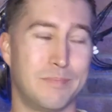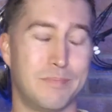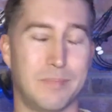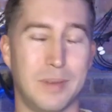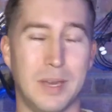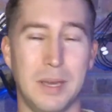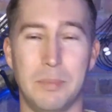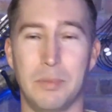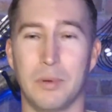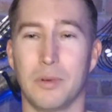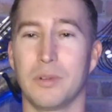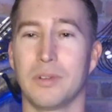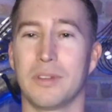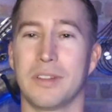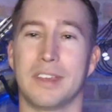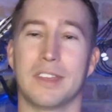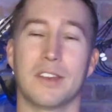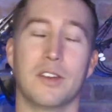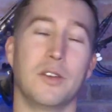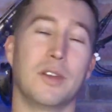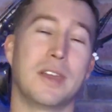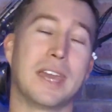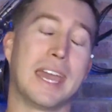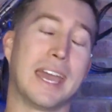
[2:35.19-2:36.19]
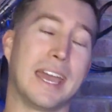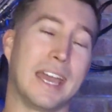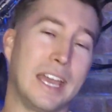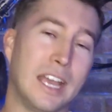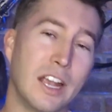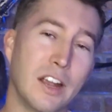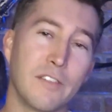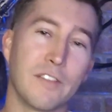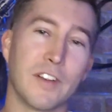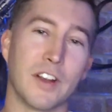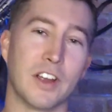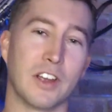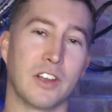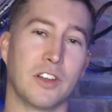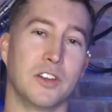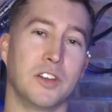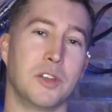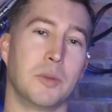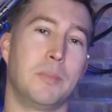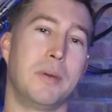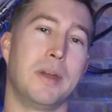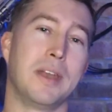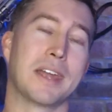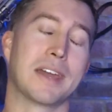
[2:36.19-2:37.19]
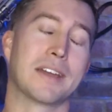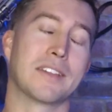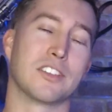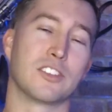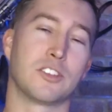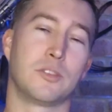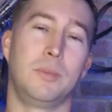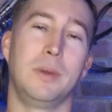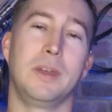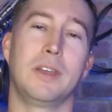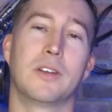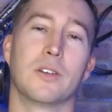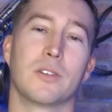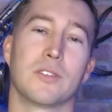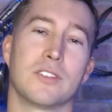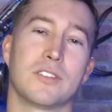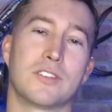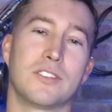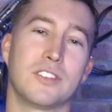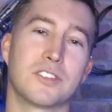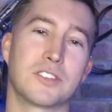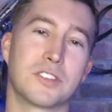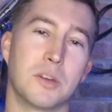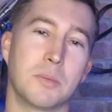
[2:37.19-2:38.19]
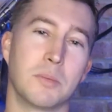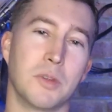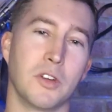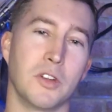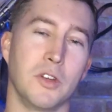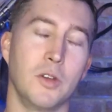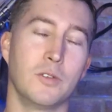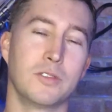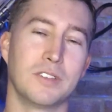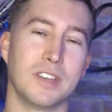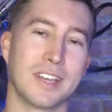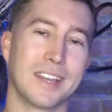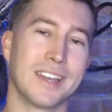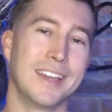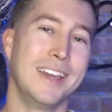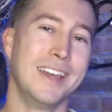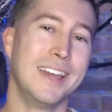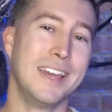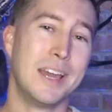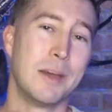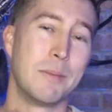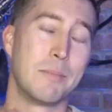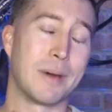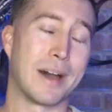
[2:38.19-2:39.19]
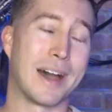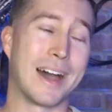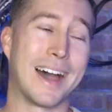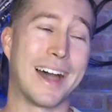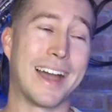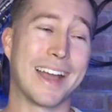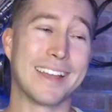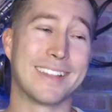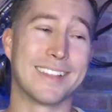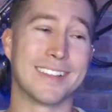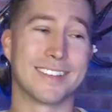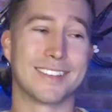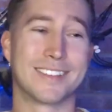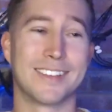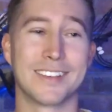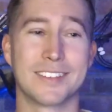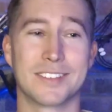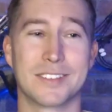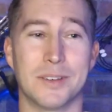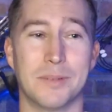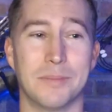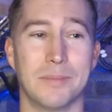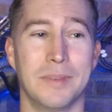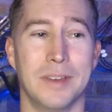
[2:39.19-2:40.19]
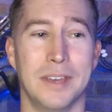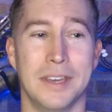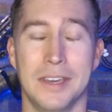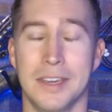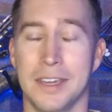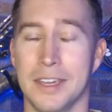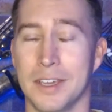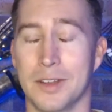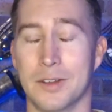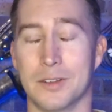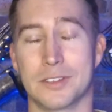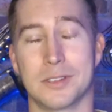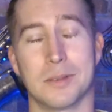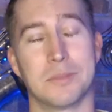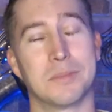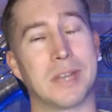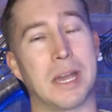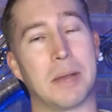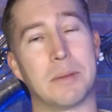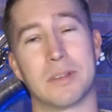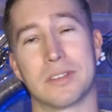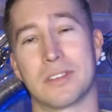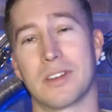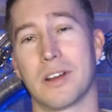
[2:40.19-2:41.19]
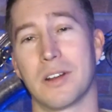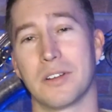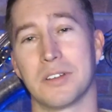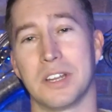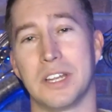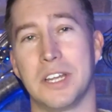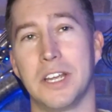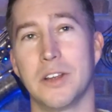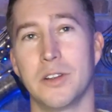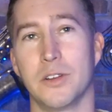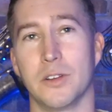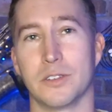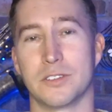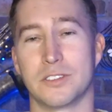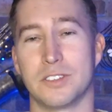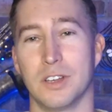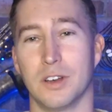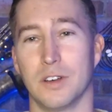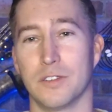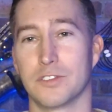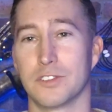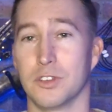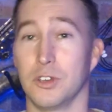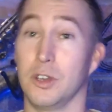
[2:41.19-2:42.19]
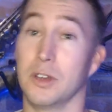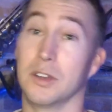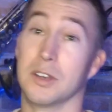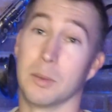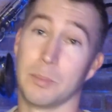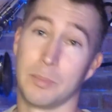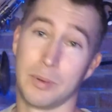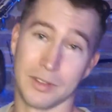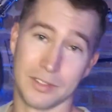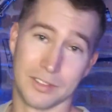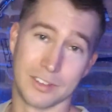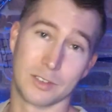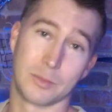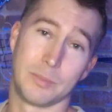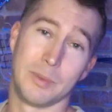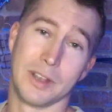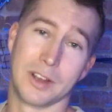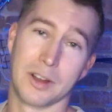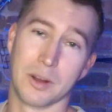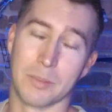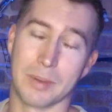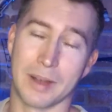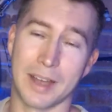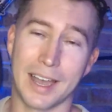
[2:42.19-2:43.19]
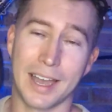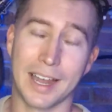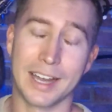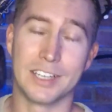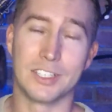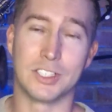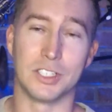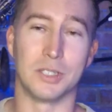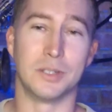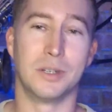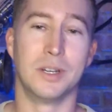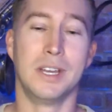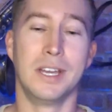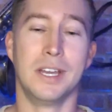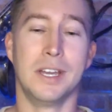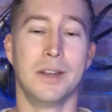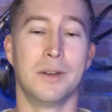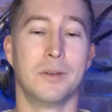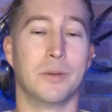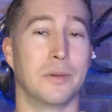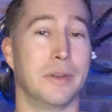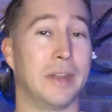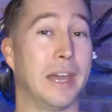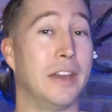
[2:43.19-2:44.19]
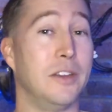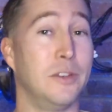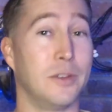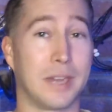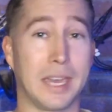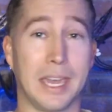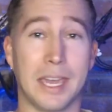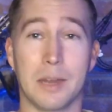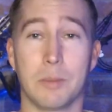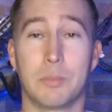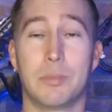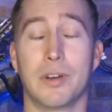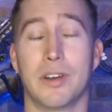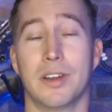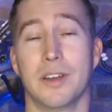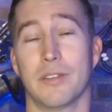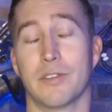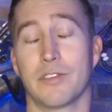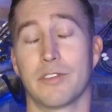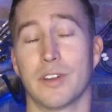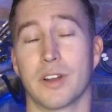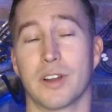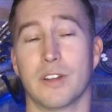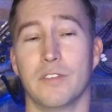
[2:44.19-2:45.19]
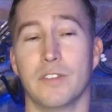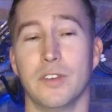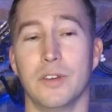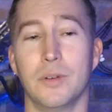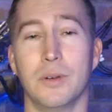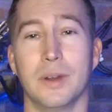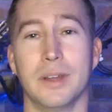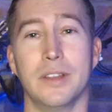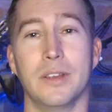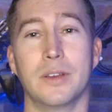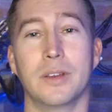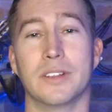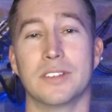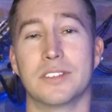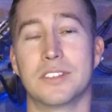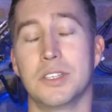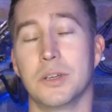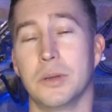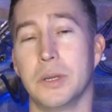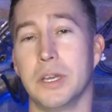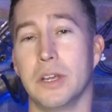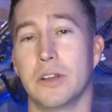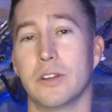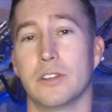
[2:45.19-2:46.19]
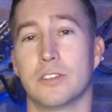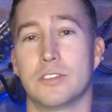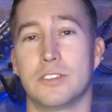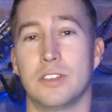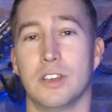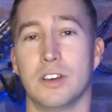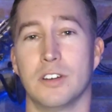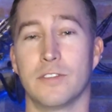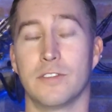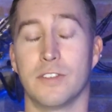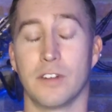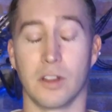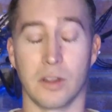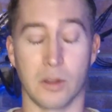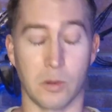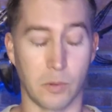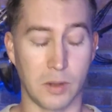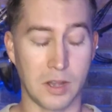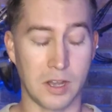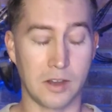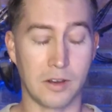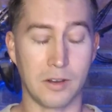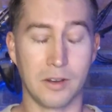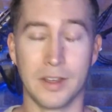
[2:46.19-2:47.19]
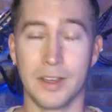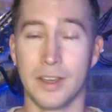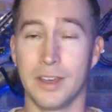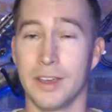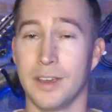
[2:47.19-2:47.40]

people, you can't hear very good depending on the speaker, the system you're using behind the system. Sometimes it's hard to hear yourself, so you end up putting the speaker behind you. Well, now you can put it in front of you and you can still hear yourself really well.